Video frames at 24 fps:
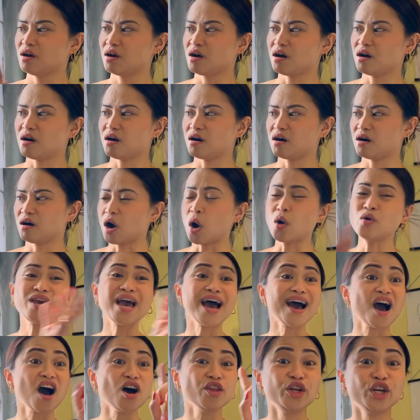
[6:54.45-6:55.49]

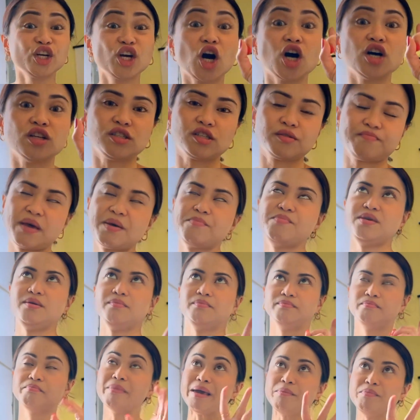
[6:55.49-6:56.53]
Other cons,
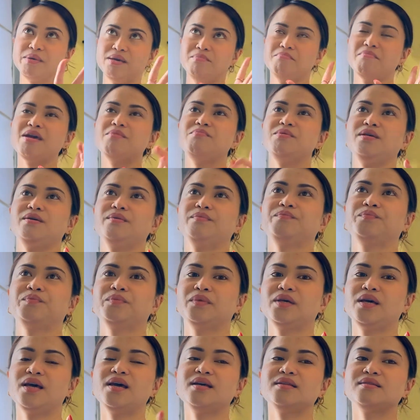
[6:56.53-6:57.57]
maybe
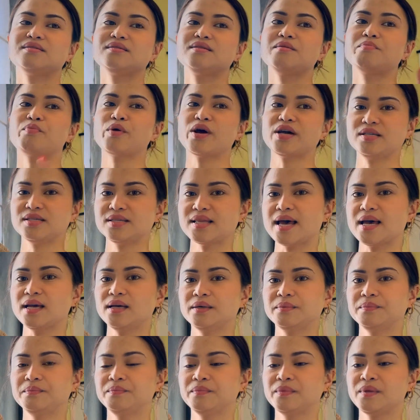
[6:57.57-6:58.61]
it's the price tag.
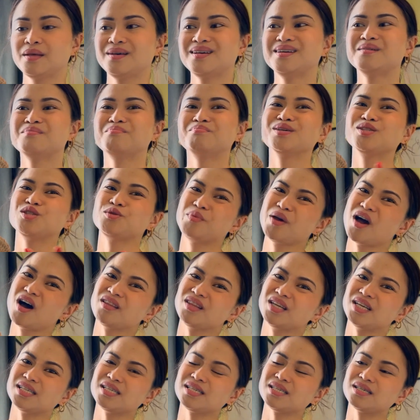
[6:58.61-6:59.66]
But to be
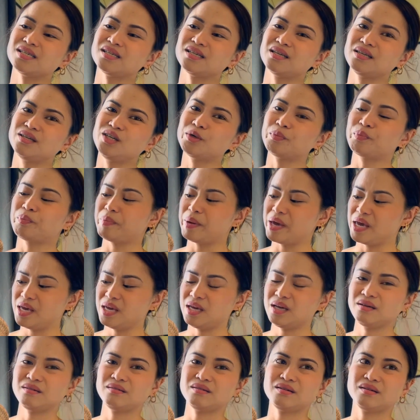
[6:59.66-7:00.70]
honest, you're
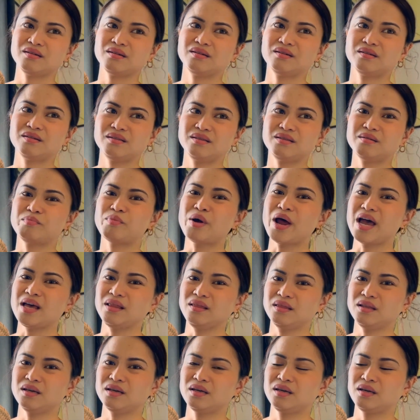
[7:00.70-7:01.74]
paying the
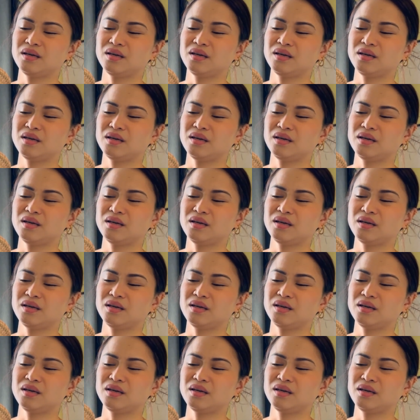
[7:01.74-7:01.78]
brand.